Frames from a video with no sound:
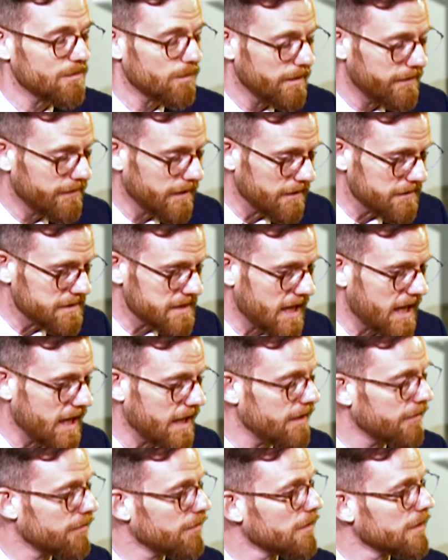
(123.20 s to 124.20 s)
We found Thai
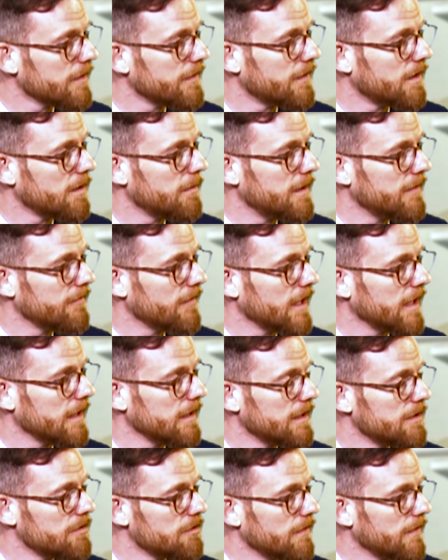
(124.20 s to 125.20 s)
authorities committing
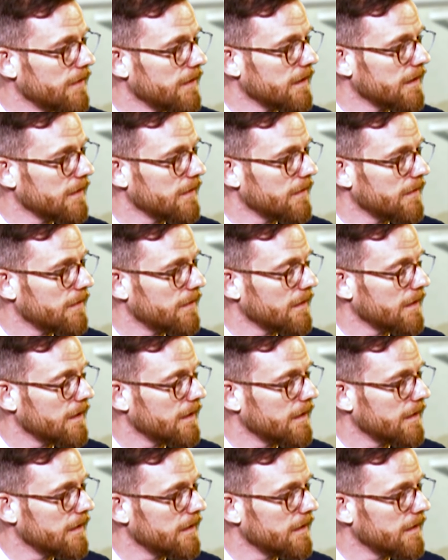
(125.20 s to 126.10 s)
violations against uh,